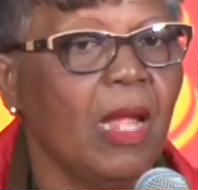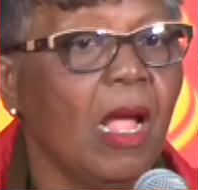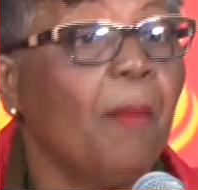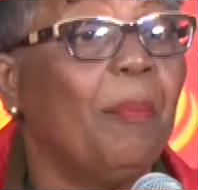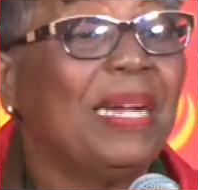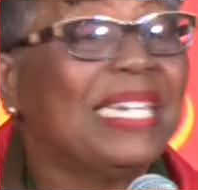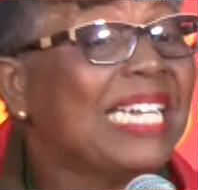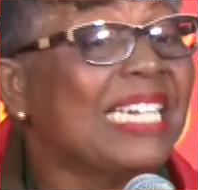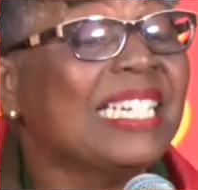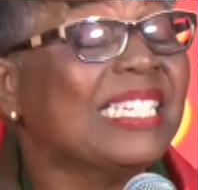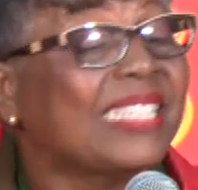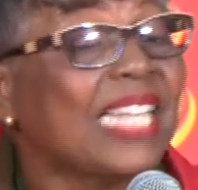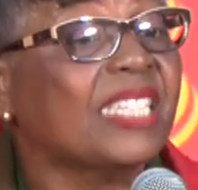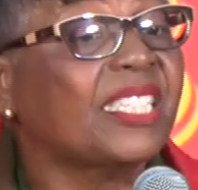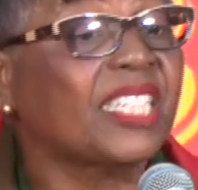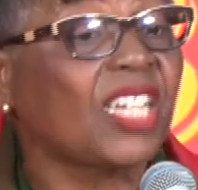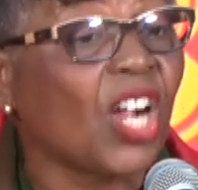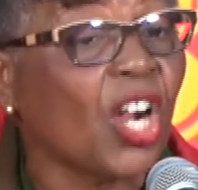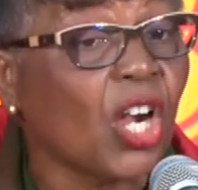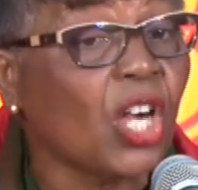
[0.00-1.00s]
But it is a
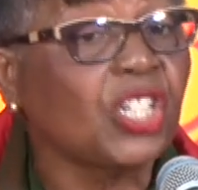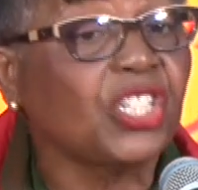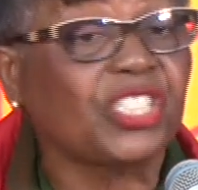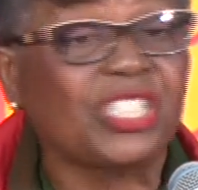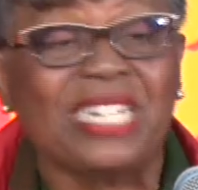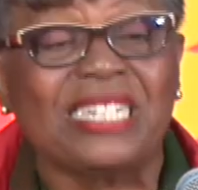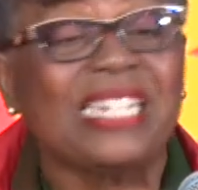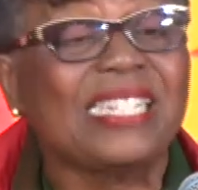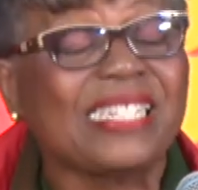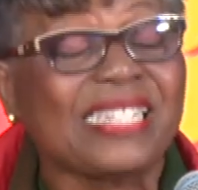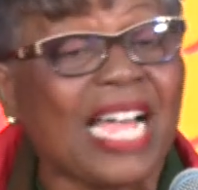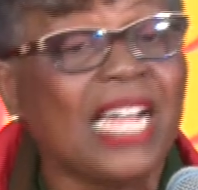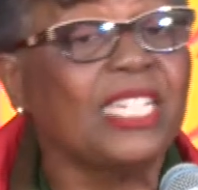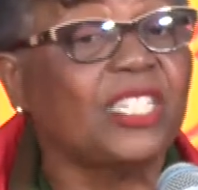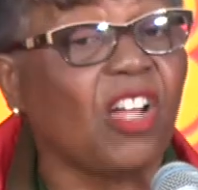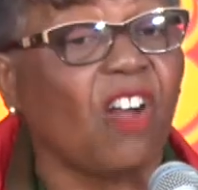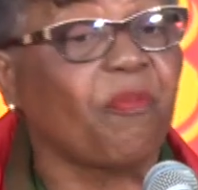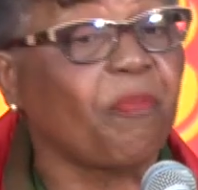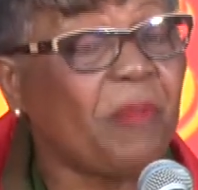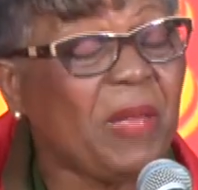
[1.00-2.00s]
scourge to the
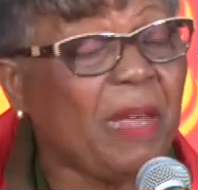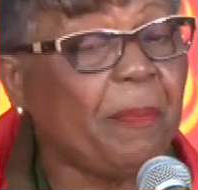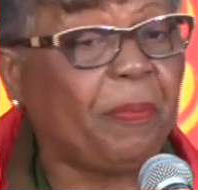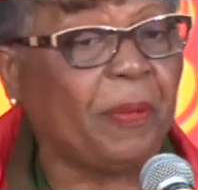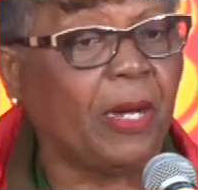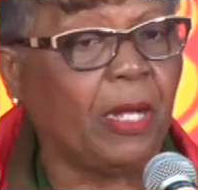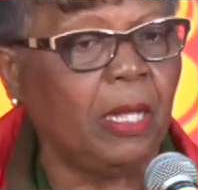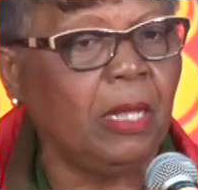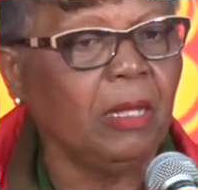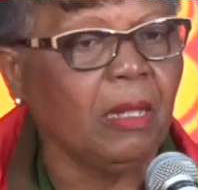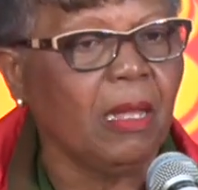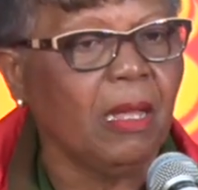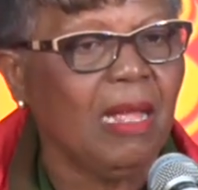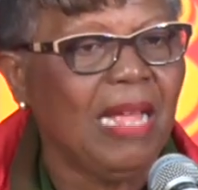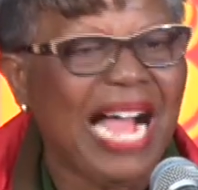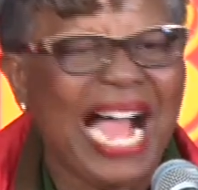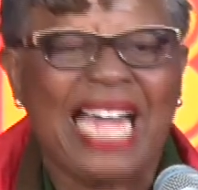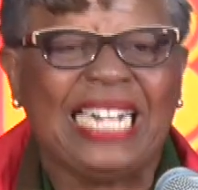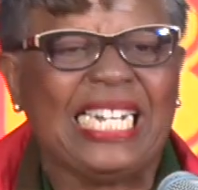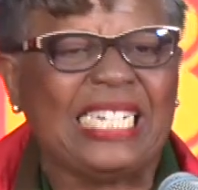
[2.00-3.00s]
sight of people.
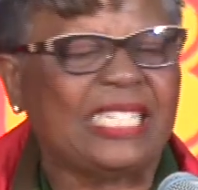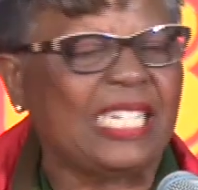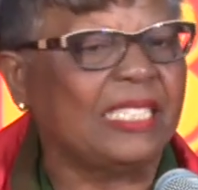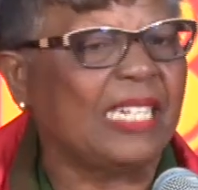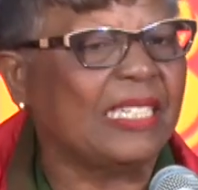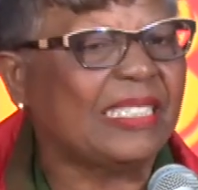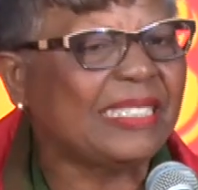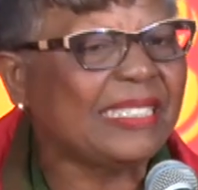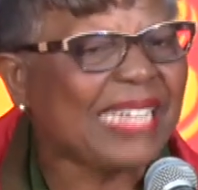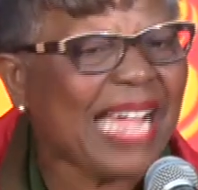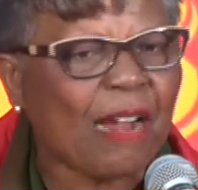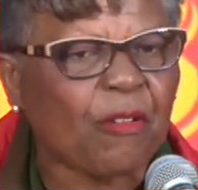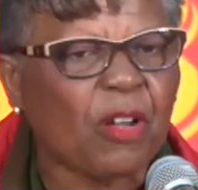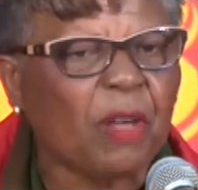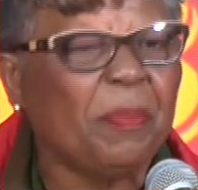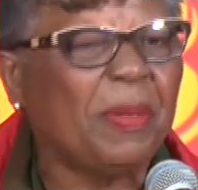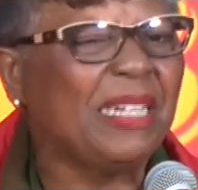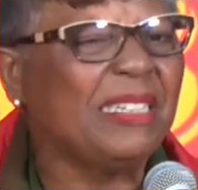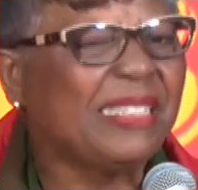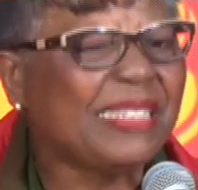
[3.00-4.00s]
And it is a
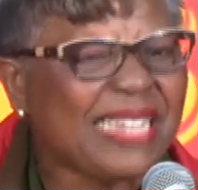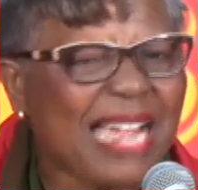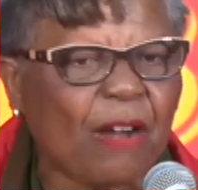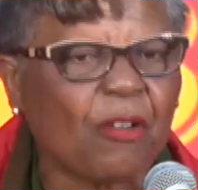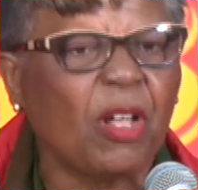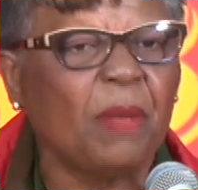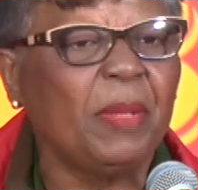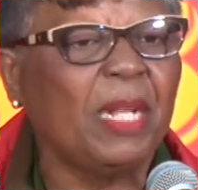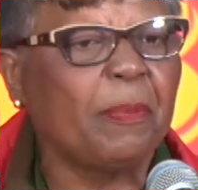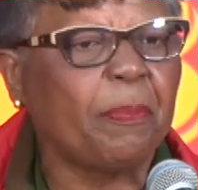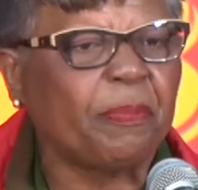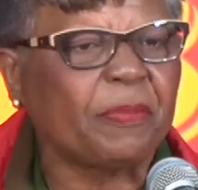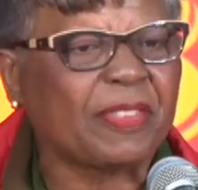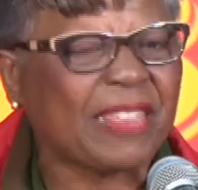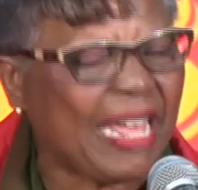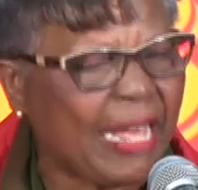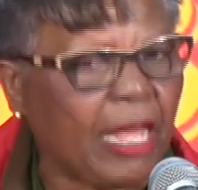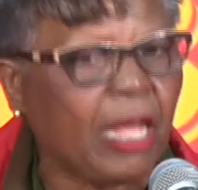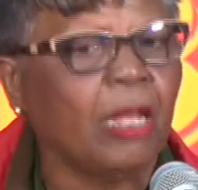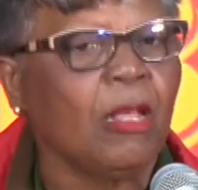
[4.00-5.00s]
terrible, terrible
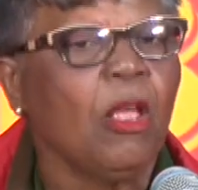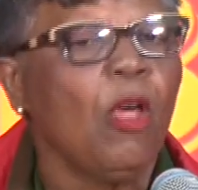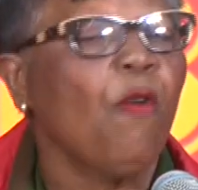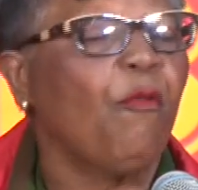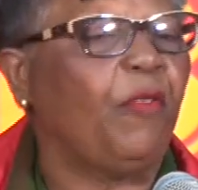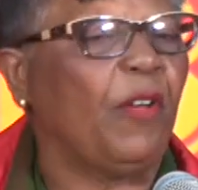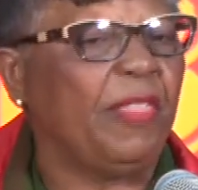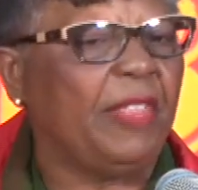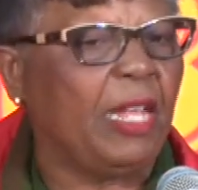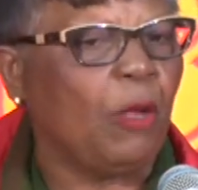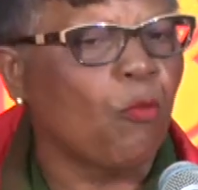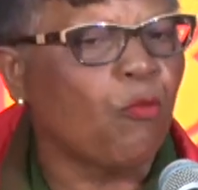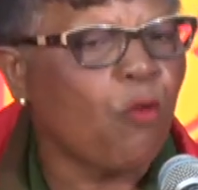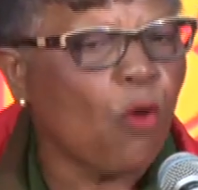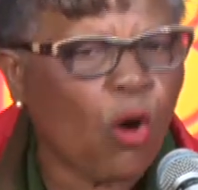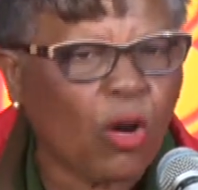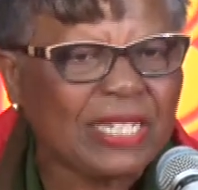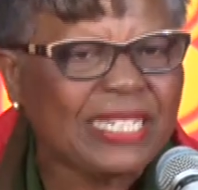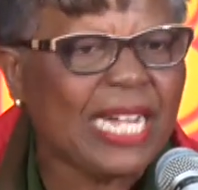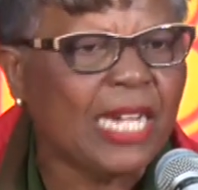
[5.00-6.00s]
thing for the
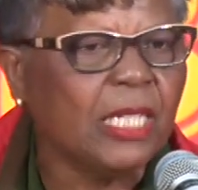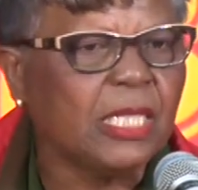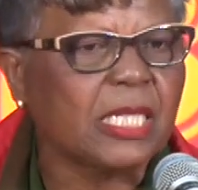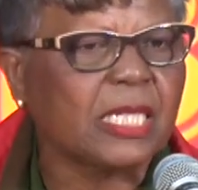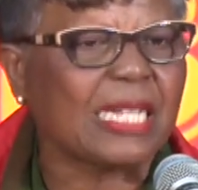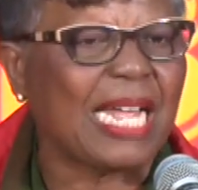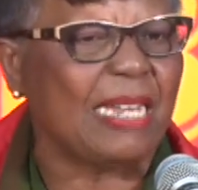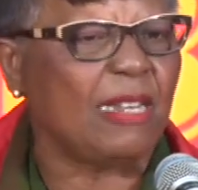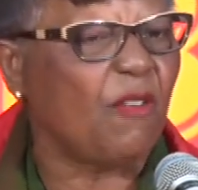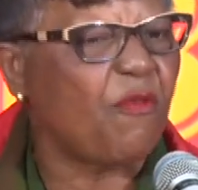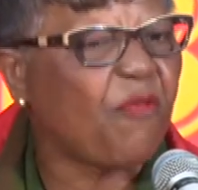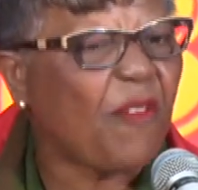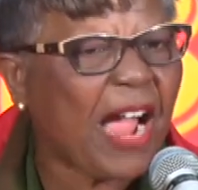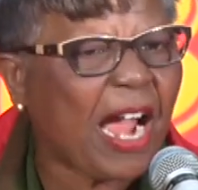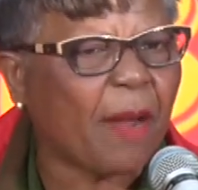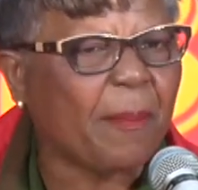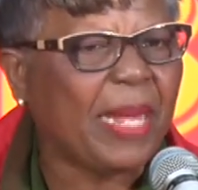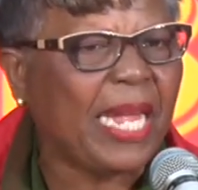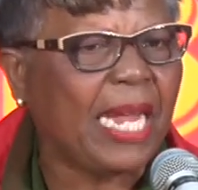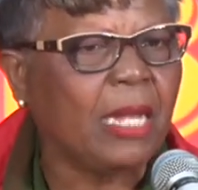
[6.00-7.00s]
rodents and the
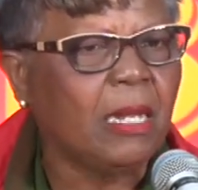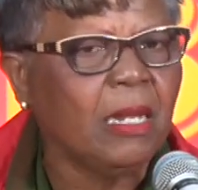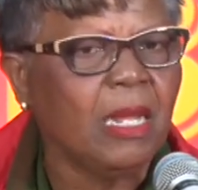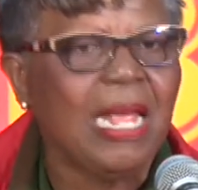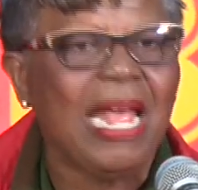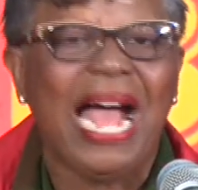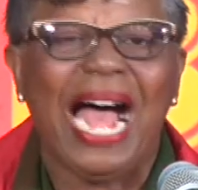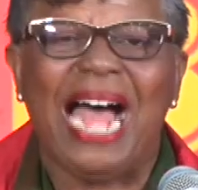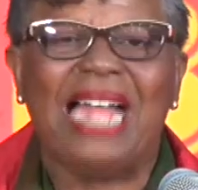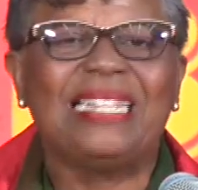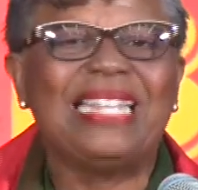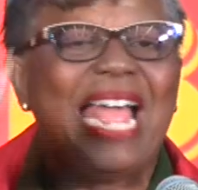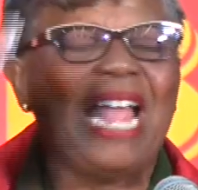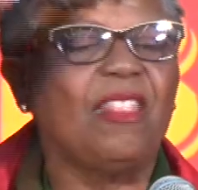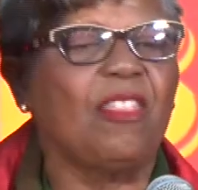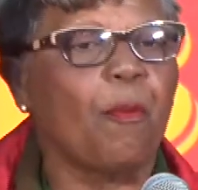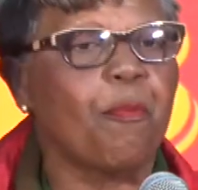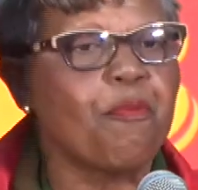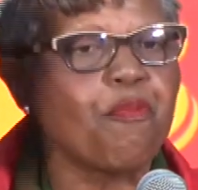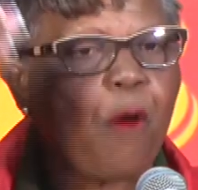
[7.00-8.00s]
vermin. And
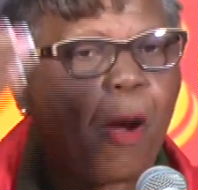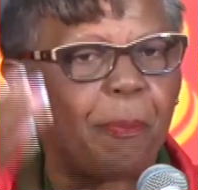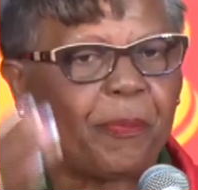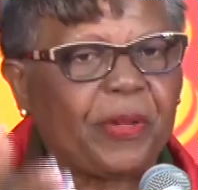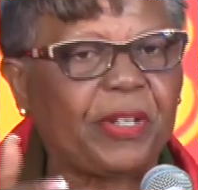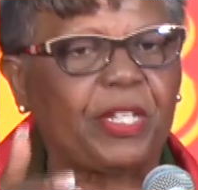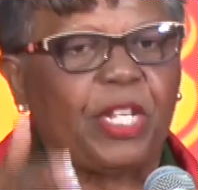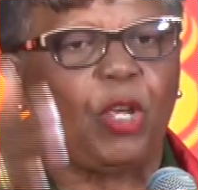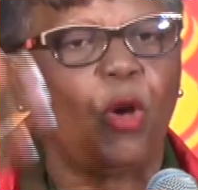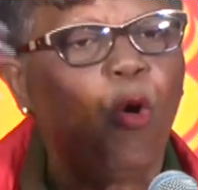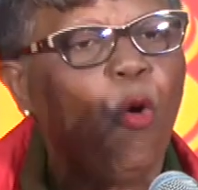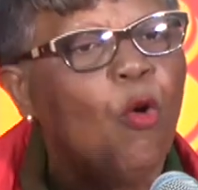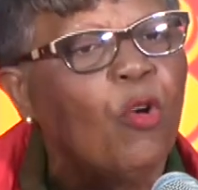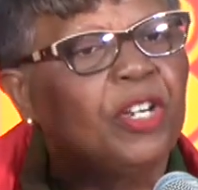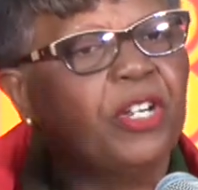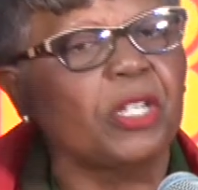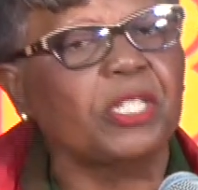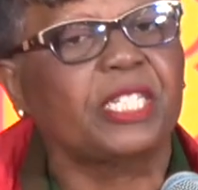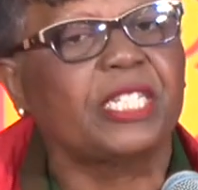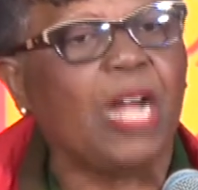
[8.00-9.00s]
then the property
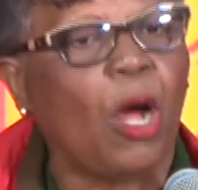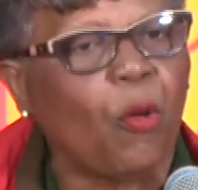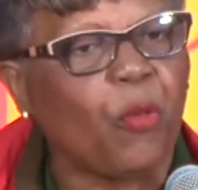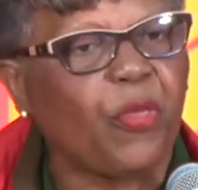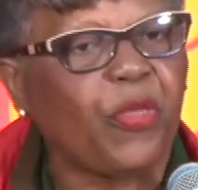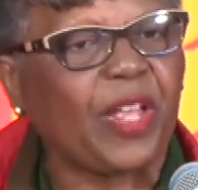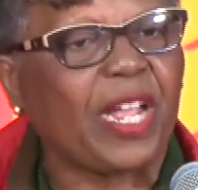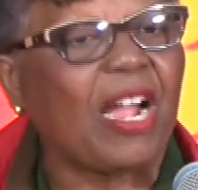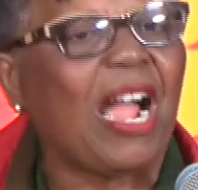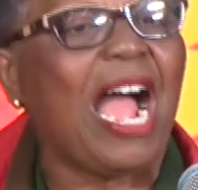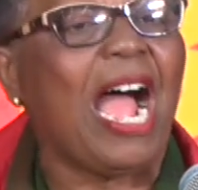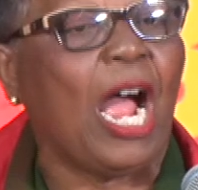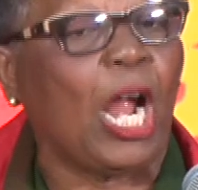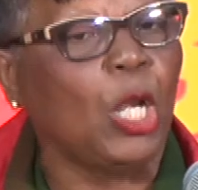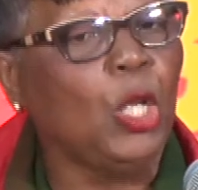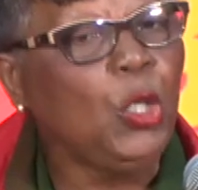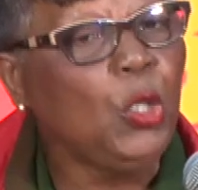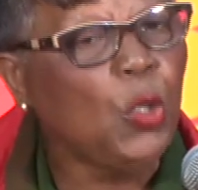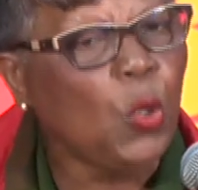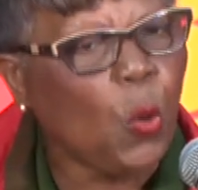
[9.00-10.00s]
owners down there are
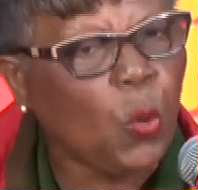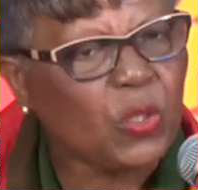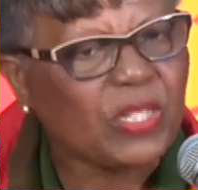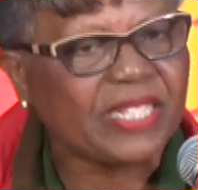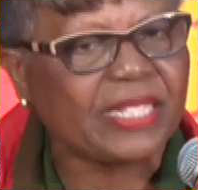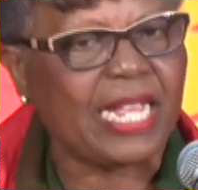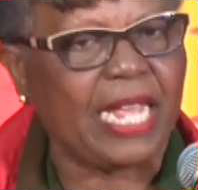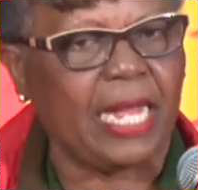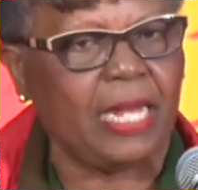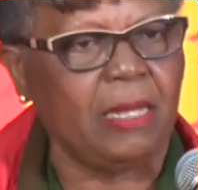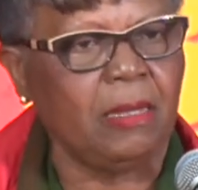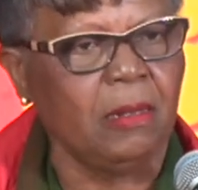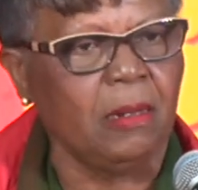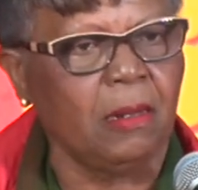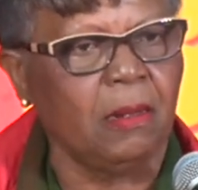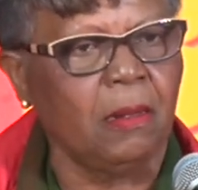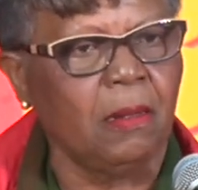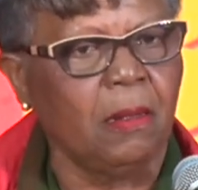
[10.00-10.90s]
losing.